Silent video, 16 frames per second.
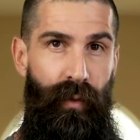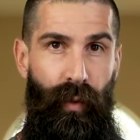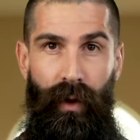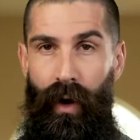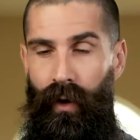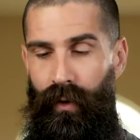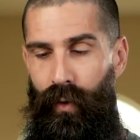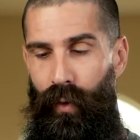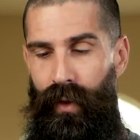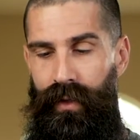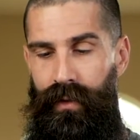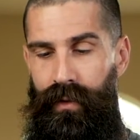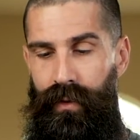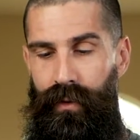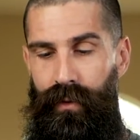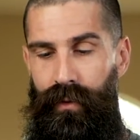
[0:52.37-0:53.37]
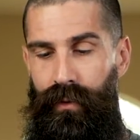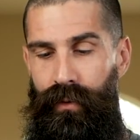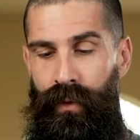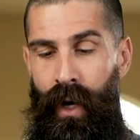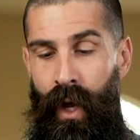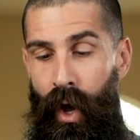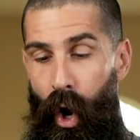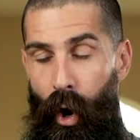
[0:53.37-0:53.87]
We're all going to
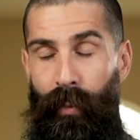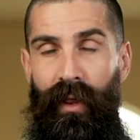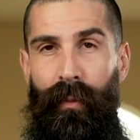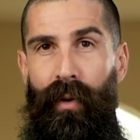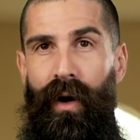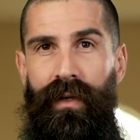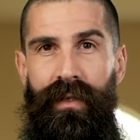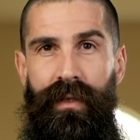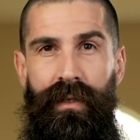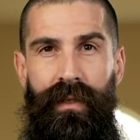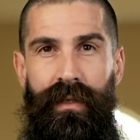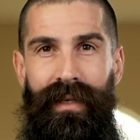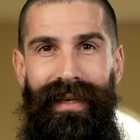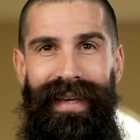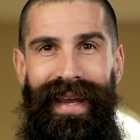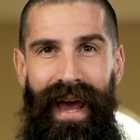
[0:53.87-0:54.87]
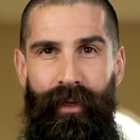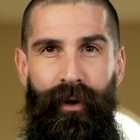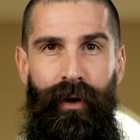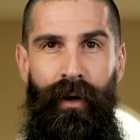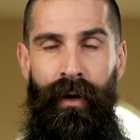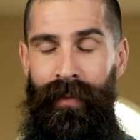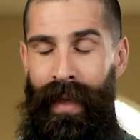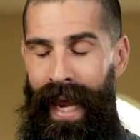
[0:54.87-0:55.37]
open the boxes
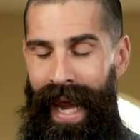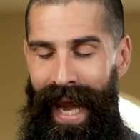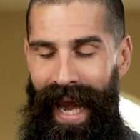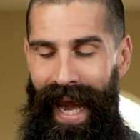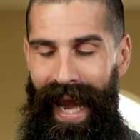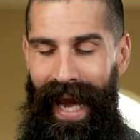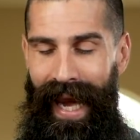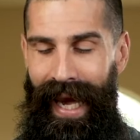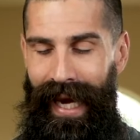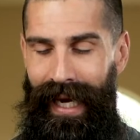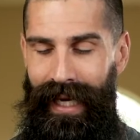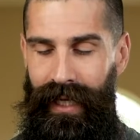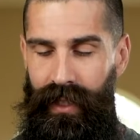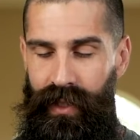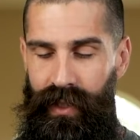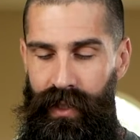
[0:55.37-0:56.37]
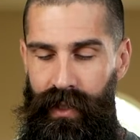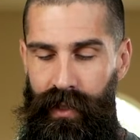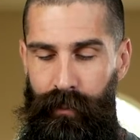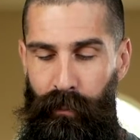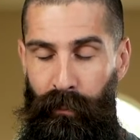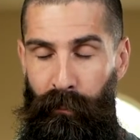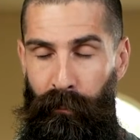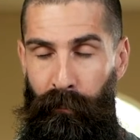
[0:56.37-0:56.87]
together and just
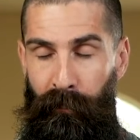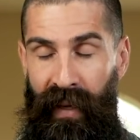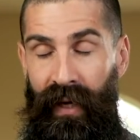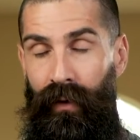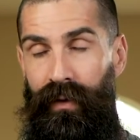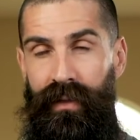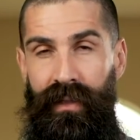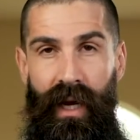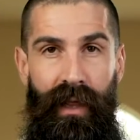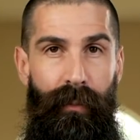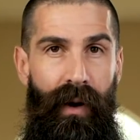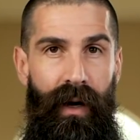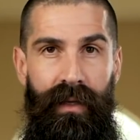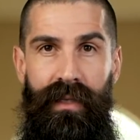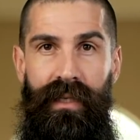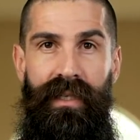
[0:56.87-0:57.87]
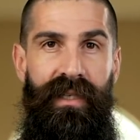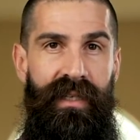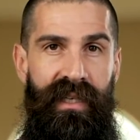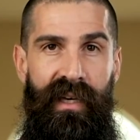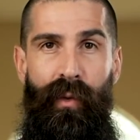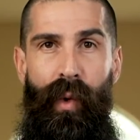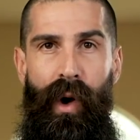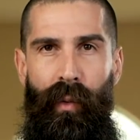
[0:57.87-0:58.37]
peer inside the box and
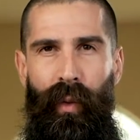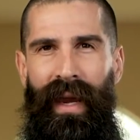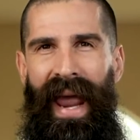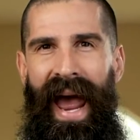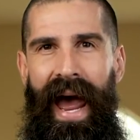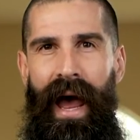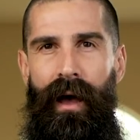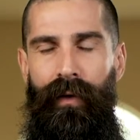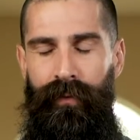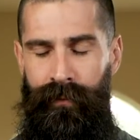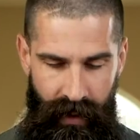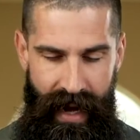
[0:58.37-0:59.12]
see what we have.